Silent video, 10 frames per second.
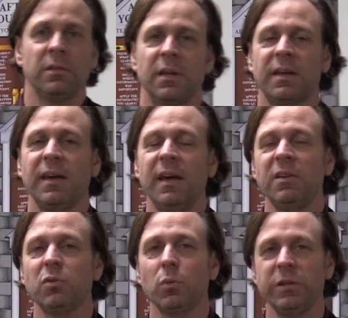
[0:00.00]
The
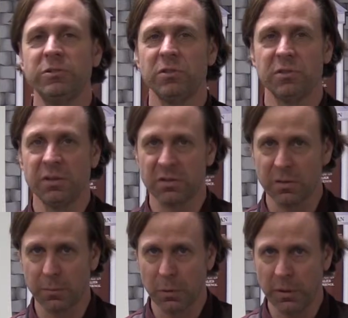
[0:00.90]
case reaches the
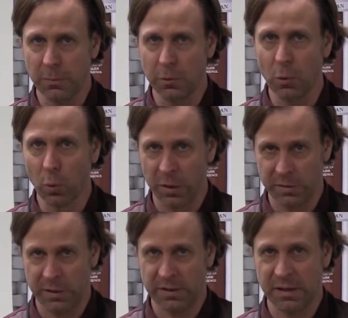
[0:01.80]
Supreme
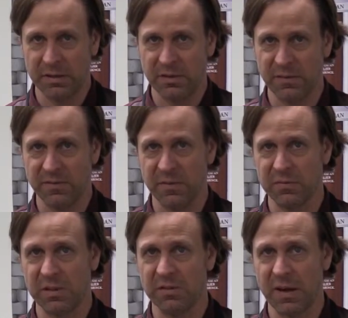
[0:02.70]
Court in
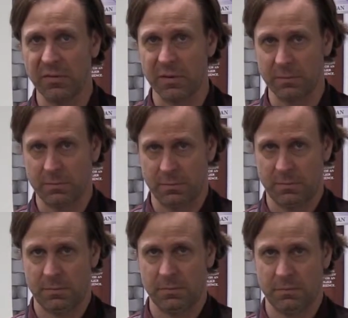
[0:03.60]
1857.
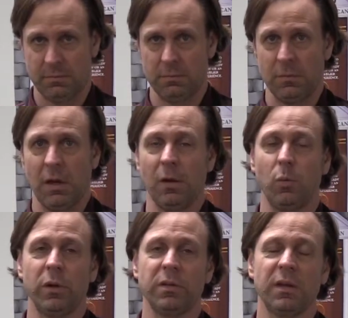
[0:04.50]

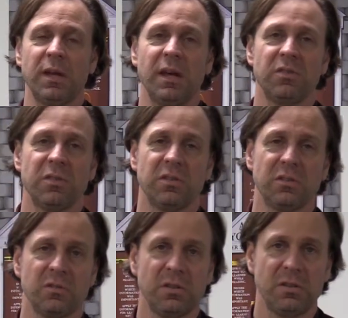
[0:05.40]
And what the case
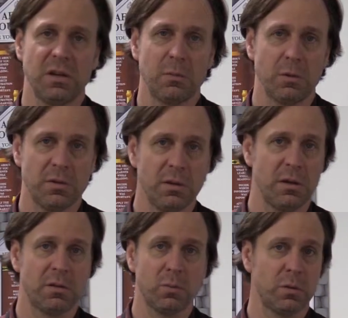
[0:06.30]
essentially said was
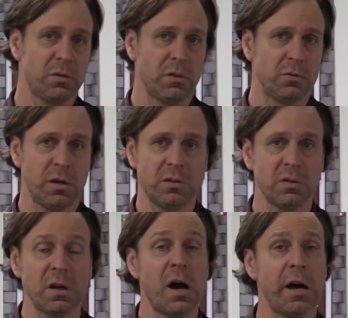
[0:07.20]
this, was that Dred
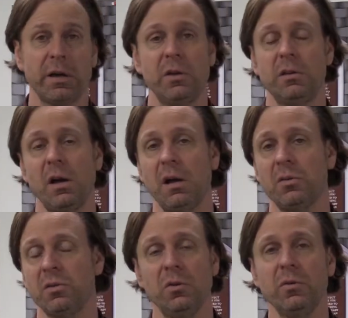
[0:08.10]
Scott could
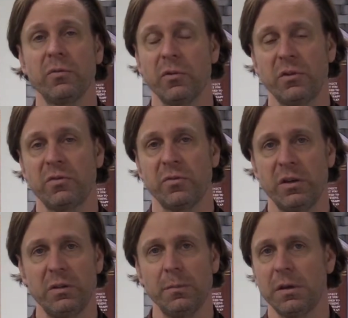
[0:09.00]
not sue for his
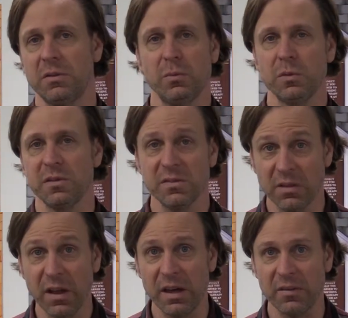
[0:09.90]
freedom because he was a
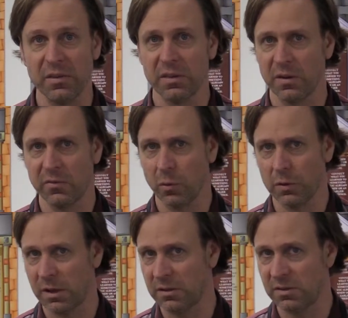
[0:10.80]
slave and therefore
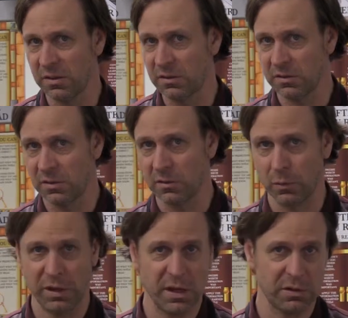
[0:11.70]
not a citizen,
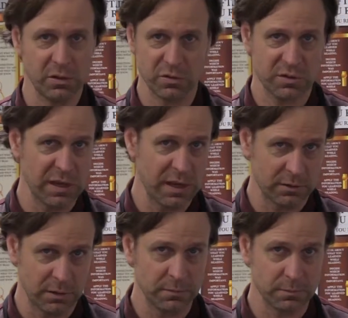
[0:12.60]
so he had no
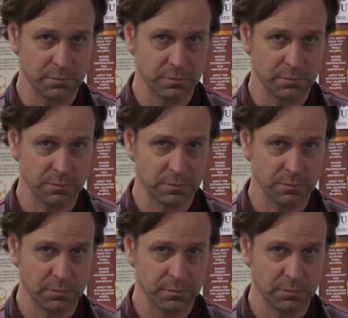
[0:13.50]
standing